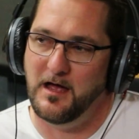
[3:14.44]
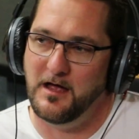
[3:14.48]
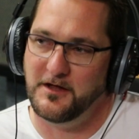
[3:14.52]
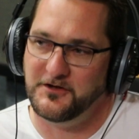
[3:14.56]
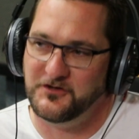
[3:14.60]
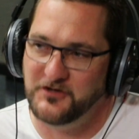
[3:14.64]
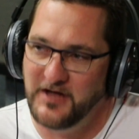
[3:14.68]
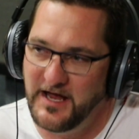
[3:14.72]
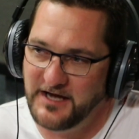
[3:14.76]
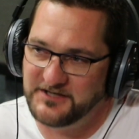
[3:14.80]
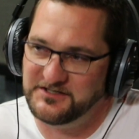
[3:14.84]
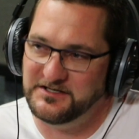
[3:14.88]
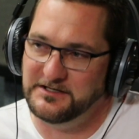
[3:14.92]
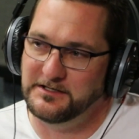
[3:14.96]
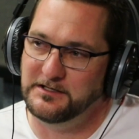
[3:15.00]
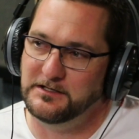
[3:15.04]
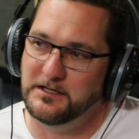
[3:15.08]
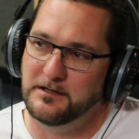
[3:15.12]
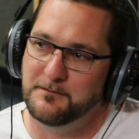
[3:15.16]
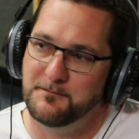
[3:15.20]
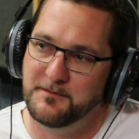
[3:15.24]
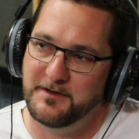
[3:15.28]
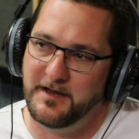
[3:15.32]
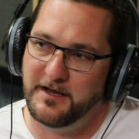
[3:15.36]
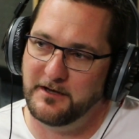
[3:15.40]
you actually
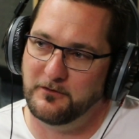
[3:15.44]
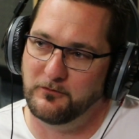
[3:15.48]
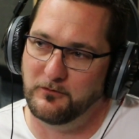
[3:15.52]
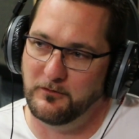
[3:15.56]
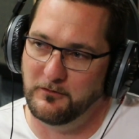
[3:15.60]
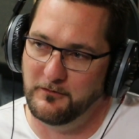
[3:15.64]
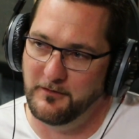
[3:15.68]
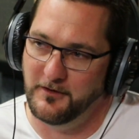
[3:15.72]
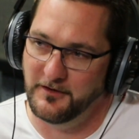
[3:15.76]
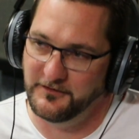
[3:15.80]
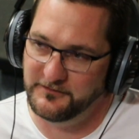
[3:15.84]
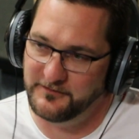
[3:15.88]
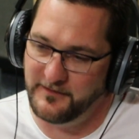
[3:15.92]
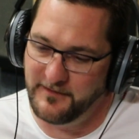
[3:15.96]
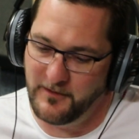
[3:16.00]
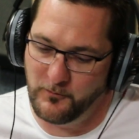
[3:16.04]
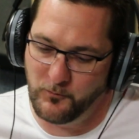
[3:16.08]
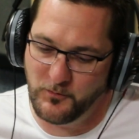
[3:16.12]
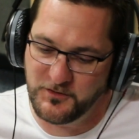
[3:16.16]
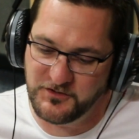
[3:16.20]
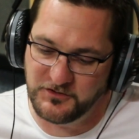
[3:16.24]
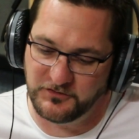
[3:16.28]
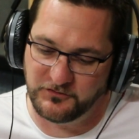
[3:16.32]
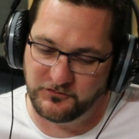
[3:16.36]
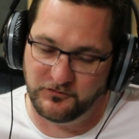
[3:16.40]
eliminate all of those, so that
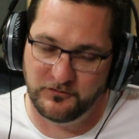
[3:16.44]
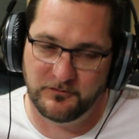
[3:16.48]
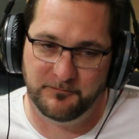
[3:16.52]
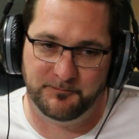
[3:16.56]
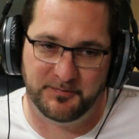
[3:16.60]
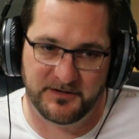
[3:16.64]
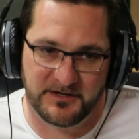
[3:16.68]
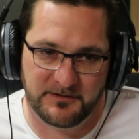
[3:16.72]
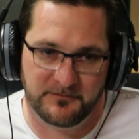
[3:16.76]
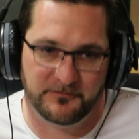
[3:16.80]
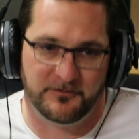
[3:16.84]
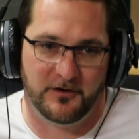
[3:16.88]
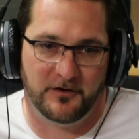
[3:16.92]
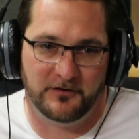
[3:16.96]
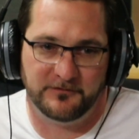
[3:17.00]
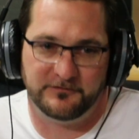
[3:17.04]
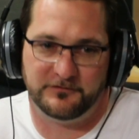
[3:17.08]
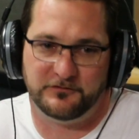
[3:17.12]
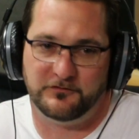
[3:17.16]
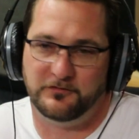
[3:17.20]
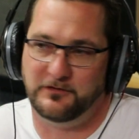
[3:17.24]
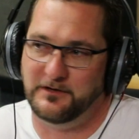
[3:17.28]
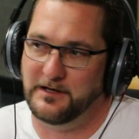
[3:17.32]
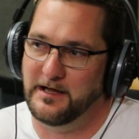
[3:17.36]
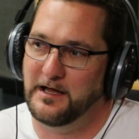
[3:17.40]
when you do bring those
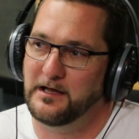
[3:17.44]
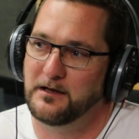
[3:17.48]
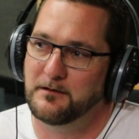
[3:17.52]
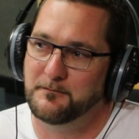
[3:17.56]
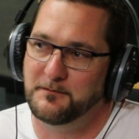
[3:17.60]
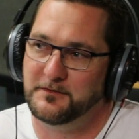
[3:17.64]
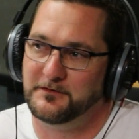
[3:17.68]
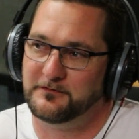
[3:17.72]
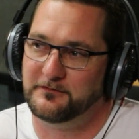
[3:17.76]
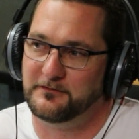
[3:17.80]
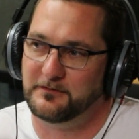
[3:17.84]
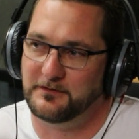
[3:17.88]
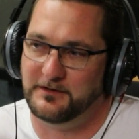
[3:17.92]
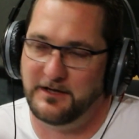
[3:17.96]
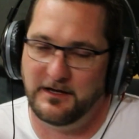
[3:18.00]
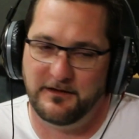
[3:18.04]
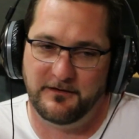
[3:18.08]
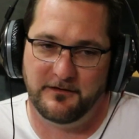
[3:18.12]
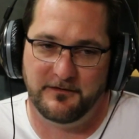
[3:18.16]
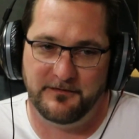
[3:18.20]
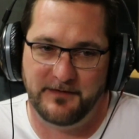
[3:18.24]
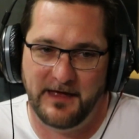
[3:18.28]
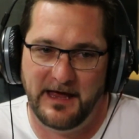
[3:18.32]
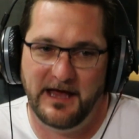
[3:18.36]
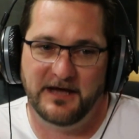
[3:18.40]
two elements
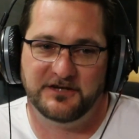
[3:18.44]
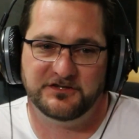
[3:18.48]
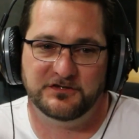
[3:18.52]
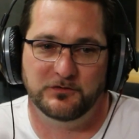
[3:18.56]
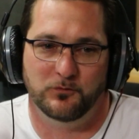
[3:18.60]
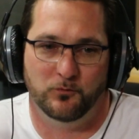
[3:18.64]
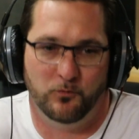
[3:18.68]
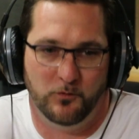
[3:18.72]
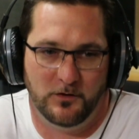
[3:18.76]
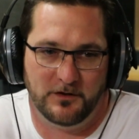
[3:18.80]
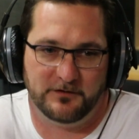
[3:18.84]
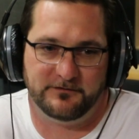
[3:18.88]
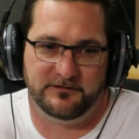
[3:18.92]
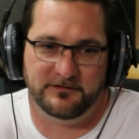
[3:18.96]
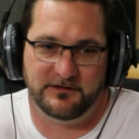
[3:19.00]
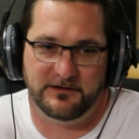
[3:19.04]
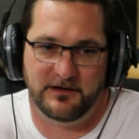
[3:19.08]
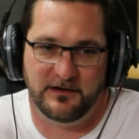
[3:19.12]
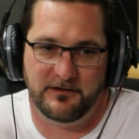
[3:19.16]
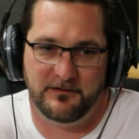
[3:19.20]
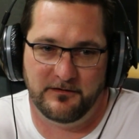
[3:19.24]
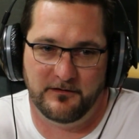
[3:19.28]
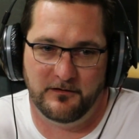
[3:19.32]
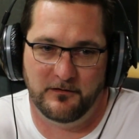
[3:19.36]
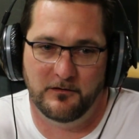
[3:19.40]
together, they actually work
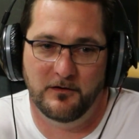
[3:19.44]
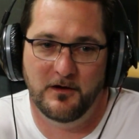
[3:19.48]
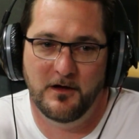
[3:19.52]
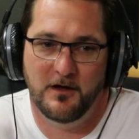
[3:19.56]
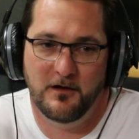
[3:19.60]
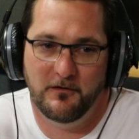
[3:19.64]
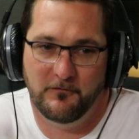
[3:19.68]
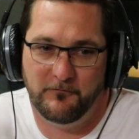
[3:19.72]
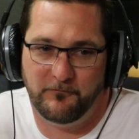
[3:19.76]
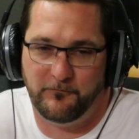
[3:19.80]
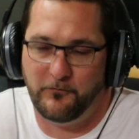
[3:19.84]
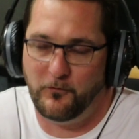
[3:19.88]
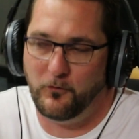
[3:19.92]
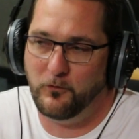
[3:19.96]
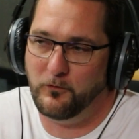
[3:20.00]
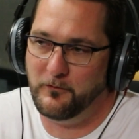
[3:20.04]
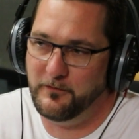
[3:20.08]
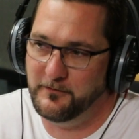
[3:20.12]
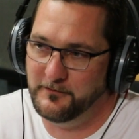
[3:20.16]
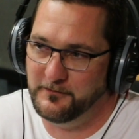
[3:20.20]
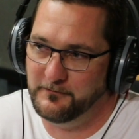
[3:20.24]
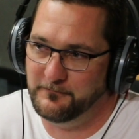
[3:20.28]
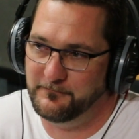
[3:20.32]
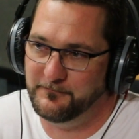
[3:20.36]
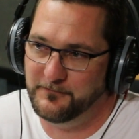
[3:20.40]
together for
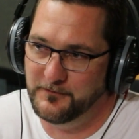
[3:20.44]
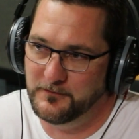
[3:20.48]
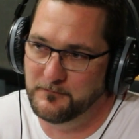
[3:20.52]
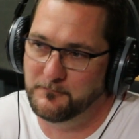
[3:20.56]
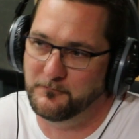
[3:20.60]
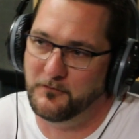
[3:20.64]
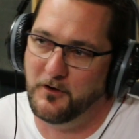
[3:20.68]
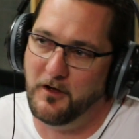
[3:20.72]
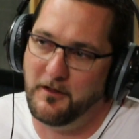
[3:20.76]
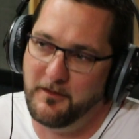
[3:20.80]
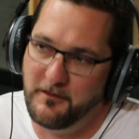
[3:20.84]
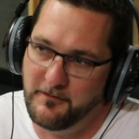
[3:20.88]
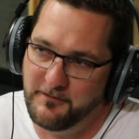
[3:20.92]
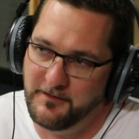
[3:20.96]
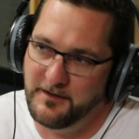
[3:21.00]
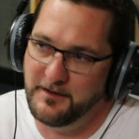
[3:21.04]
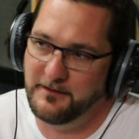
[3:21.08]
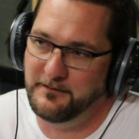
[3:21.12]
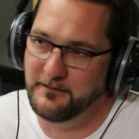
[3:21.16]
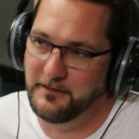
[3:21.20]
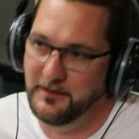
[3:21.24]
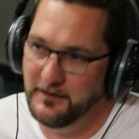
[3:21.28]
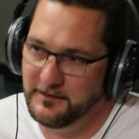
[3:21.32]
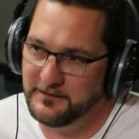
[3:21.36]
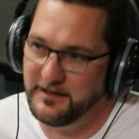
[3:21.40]
the film rather
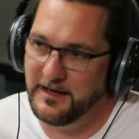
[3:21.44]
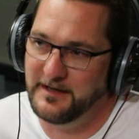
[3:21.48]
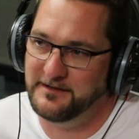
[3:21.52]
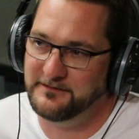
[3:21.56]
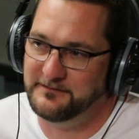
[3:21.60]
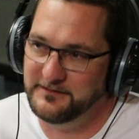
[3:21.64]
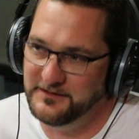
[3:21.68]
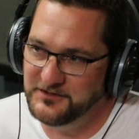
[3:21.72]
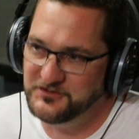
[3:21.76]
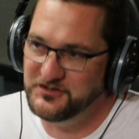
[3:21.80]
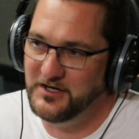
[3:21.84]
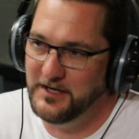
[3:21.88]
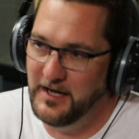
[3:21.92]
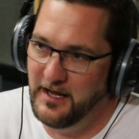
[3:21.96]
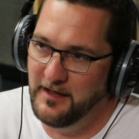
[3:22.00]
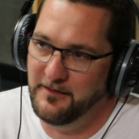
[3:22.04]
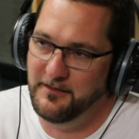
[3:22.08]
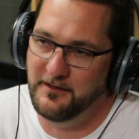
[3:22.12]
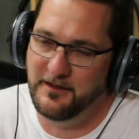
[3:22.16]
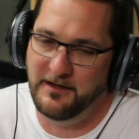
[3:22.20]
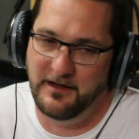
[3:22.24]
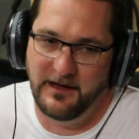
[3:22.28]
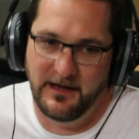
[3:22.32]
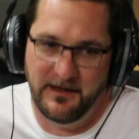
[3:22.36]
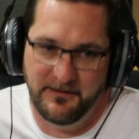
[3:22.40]
than against each
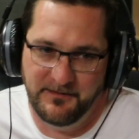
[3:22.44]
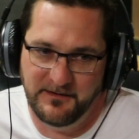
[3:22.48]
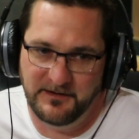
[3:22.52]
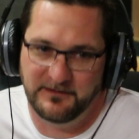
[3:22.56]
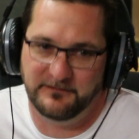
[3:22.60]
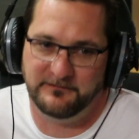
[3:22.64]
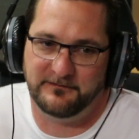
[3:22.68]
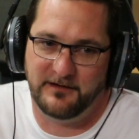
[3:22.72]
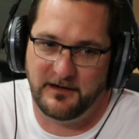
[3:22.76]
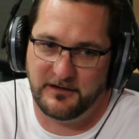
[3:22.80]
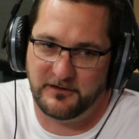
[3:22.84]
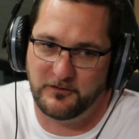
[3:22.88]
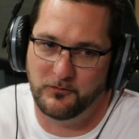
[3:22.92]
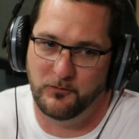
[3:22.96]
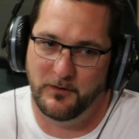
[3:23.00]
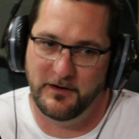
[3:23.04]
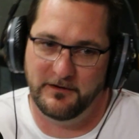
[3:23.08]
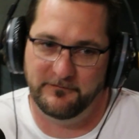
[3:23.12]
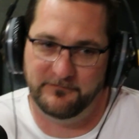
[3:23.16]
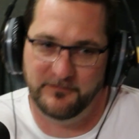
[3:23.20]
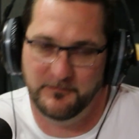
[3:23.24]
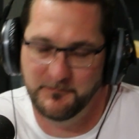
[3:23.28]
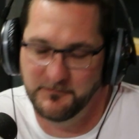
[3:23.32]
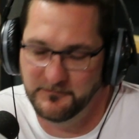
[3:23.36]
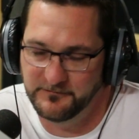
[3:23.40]
other and then take
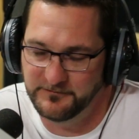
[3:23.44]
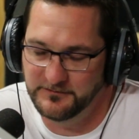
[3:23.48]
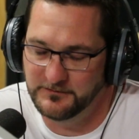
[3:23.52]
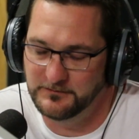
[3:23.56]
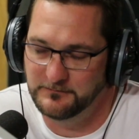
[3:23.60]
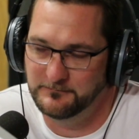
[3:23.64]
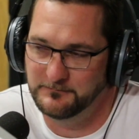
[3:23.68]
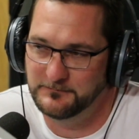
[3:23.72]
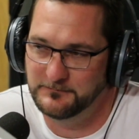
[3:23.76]
away from the film.